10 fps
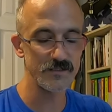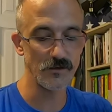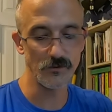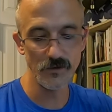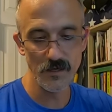
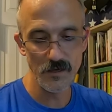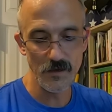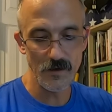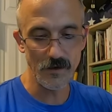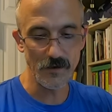So
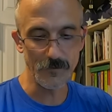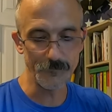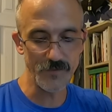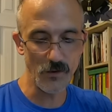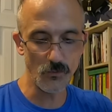
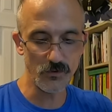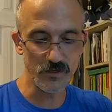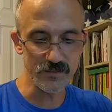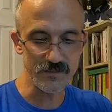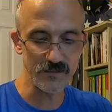that will
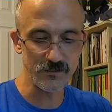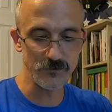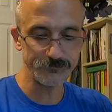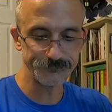continue.